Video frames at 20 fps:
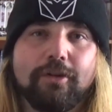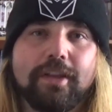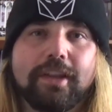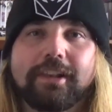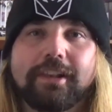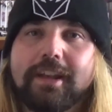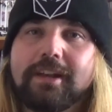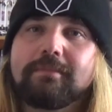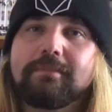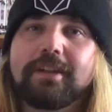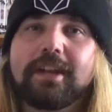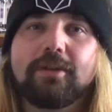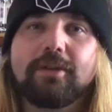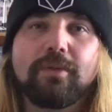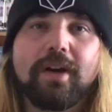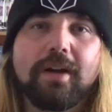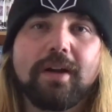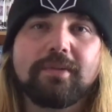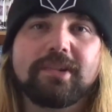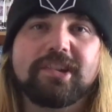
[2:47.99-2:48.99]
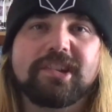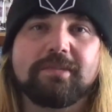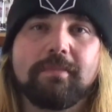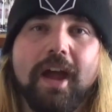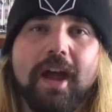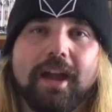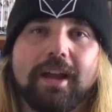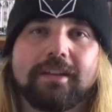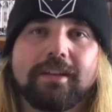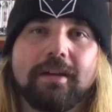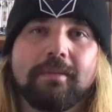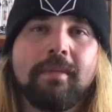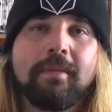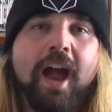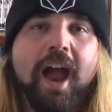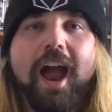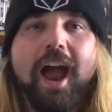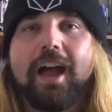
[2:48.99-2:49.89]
They let him get away with smacking them,